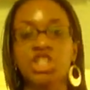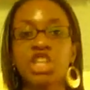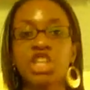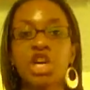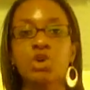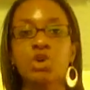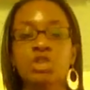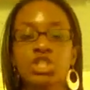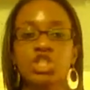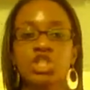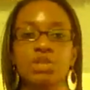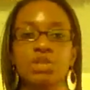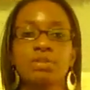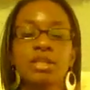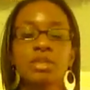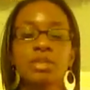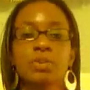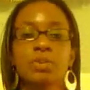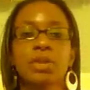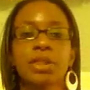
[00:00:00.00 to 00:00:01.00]
She goes and she
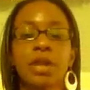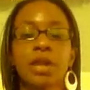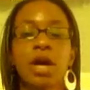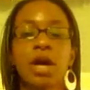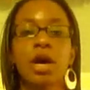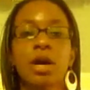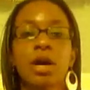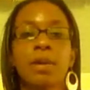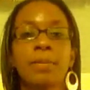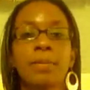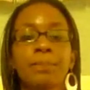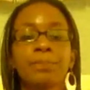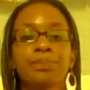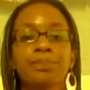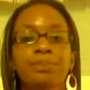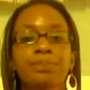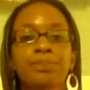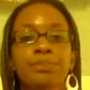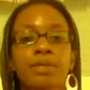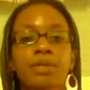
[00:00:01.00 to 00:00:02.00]
meets with
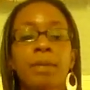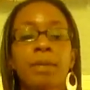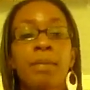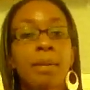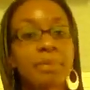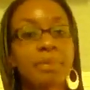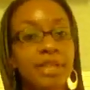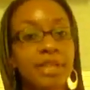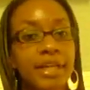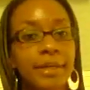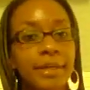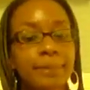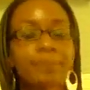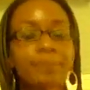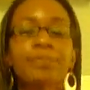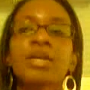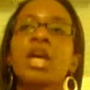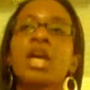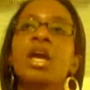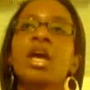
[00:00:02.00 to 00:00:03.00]
Mama
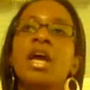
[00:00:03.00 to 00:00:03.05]
D